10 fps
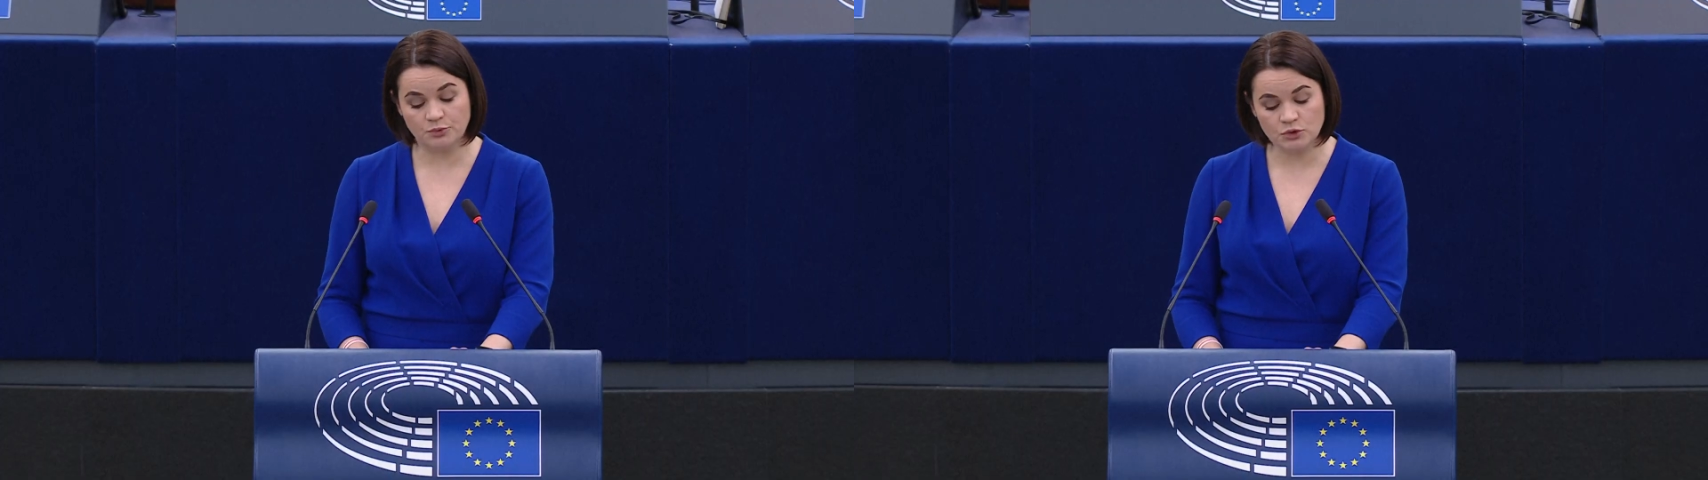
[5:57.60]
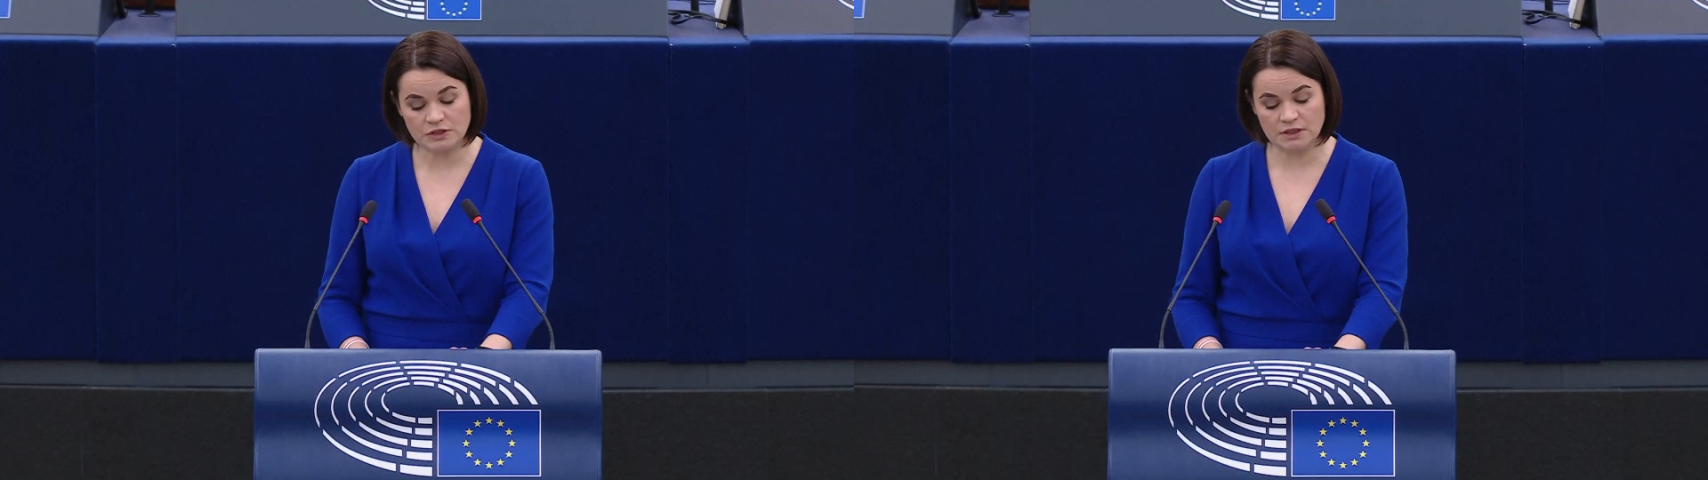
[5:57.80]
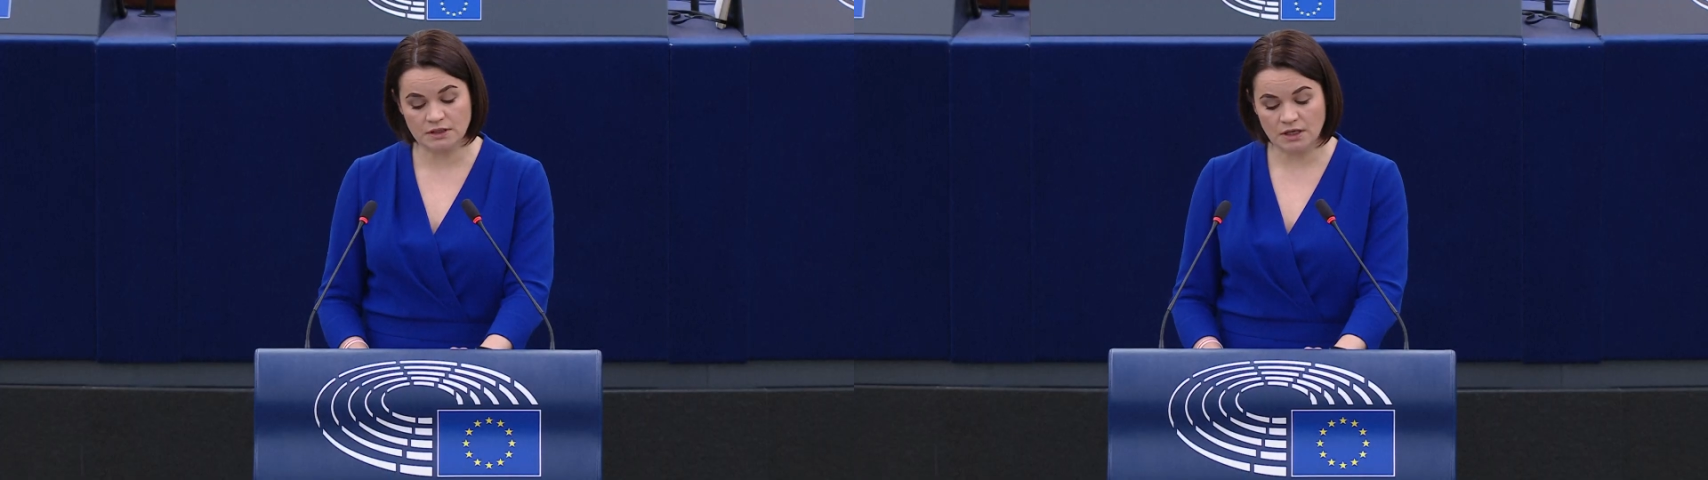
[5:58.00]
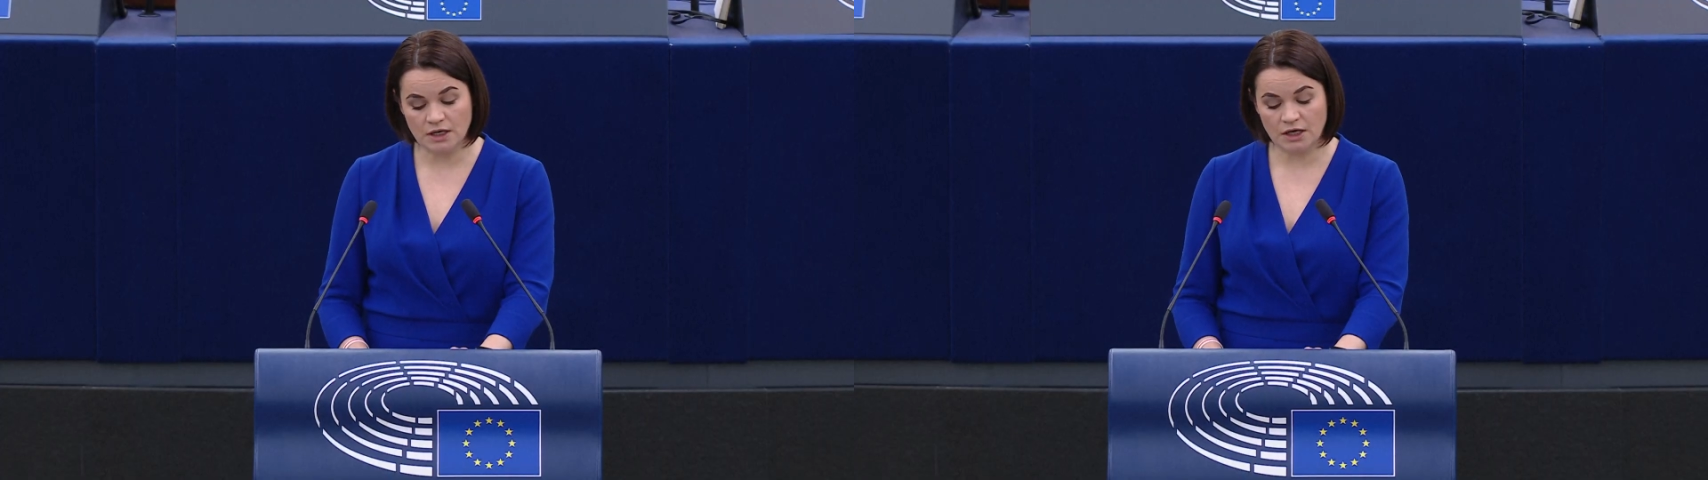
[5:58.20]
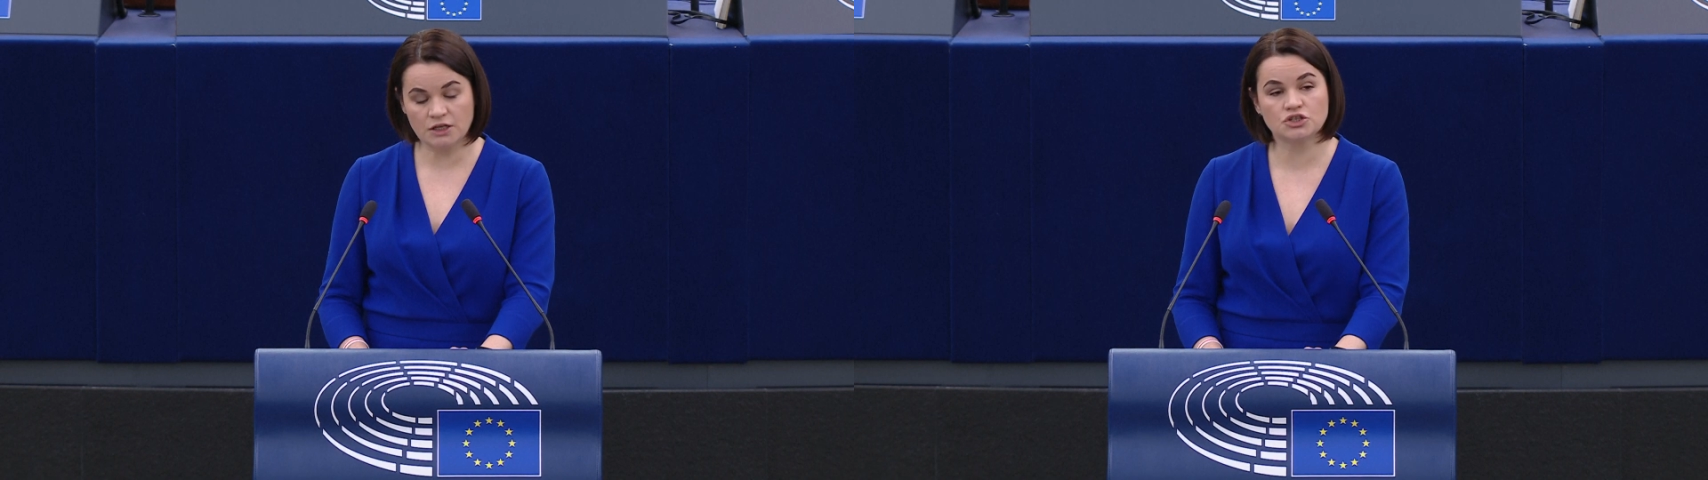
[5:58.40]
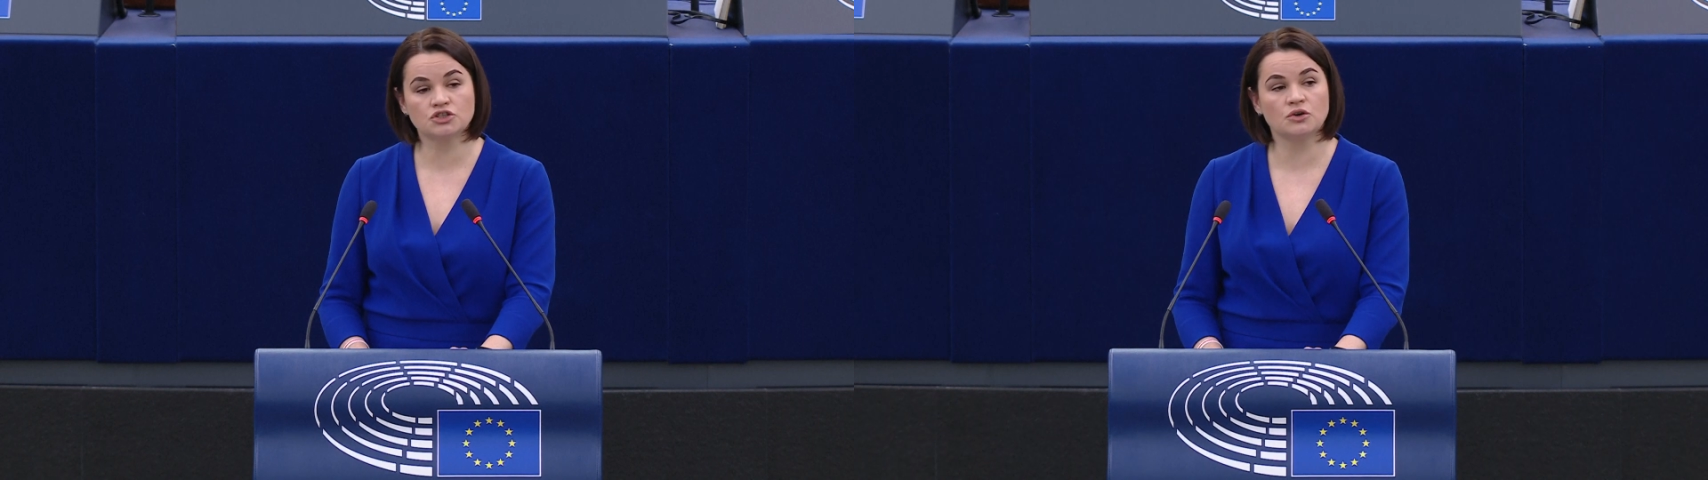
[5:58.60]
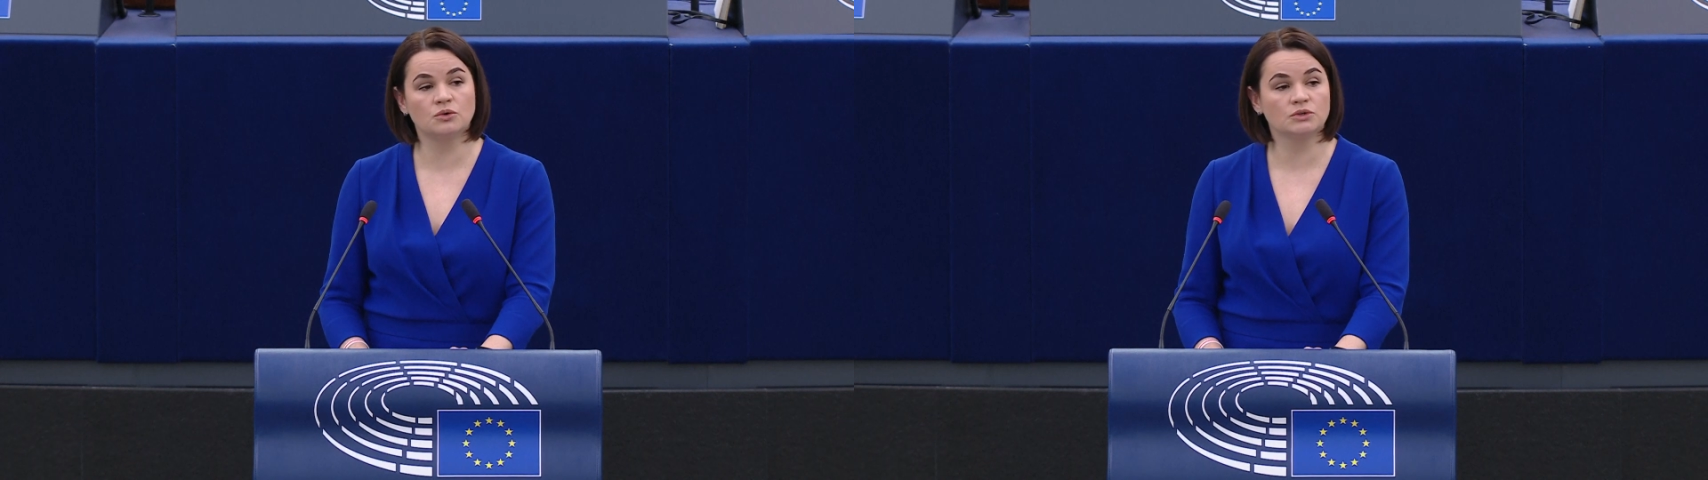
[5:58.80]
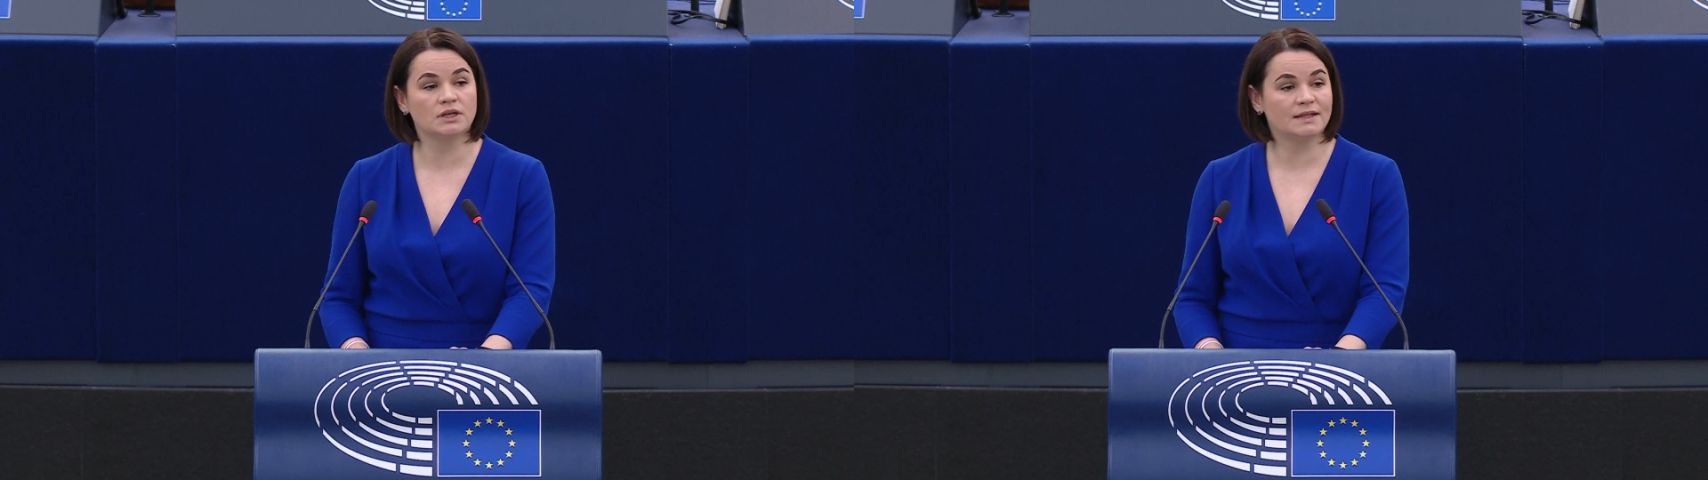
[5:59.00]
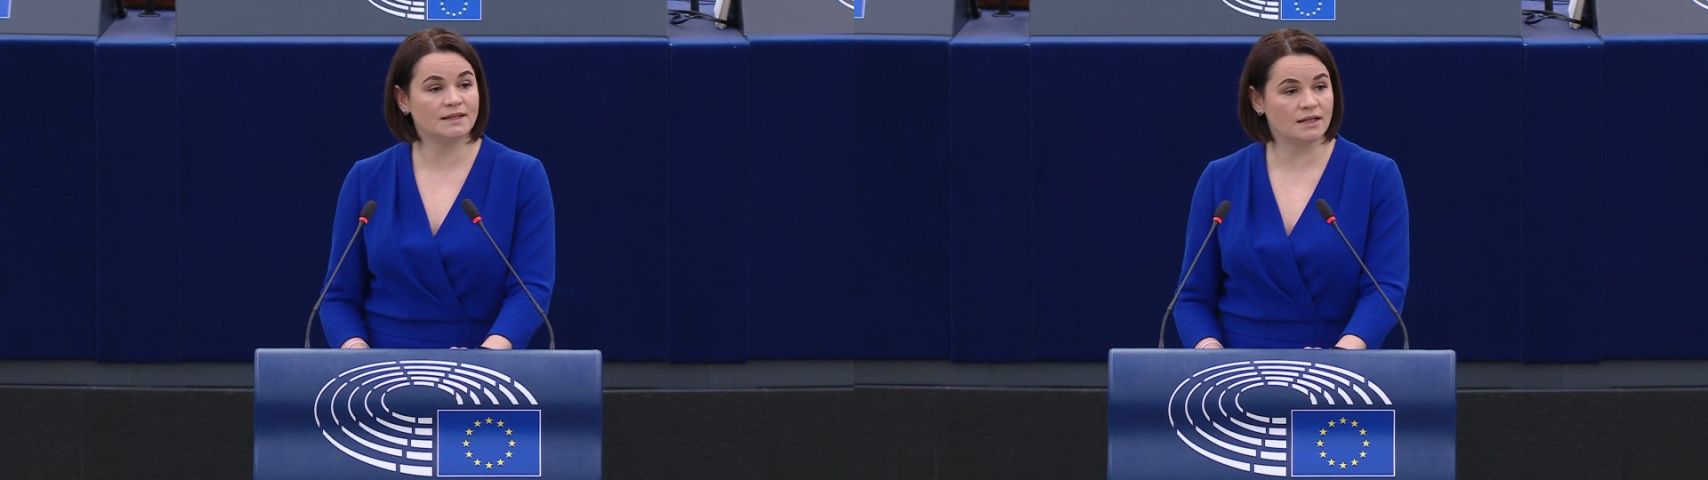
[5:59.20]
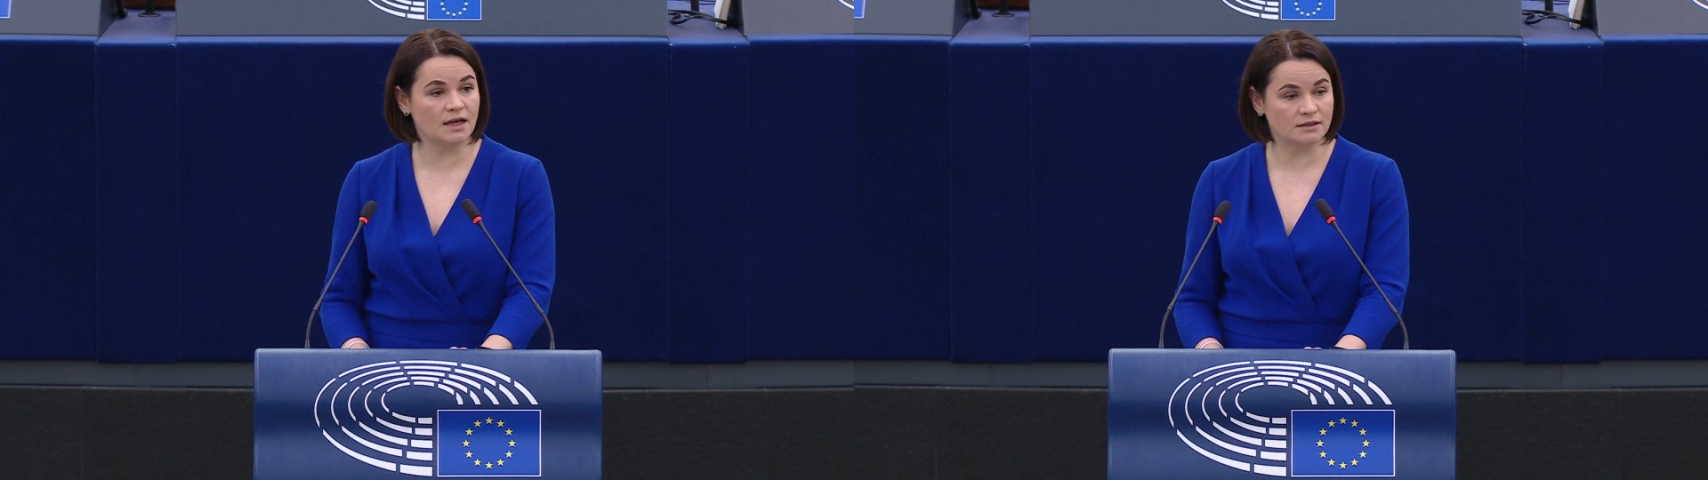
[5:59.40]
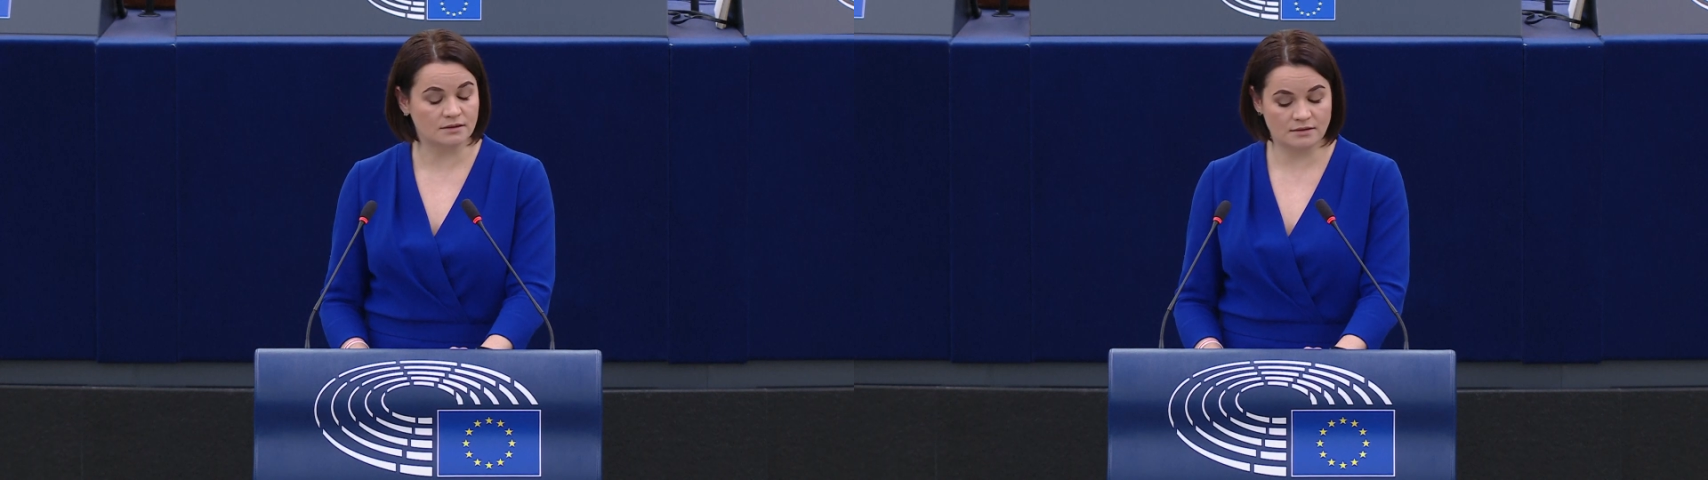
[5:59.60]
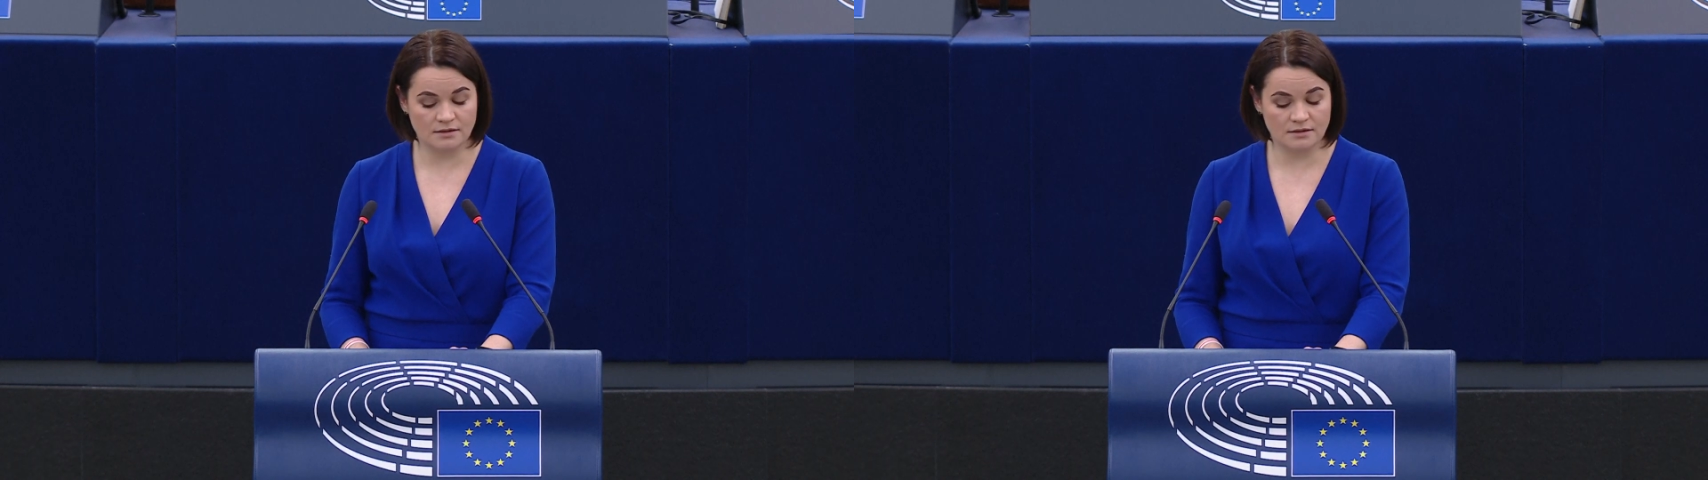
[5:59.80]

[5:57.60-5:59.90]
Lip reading: Putin has shown none.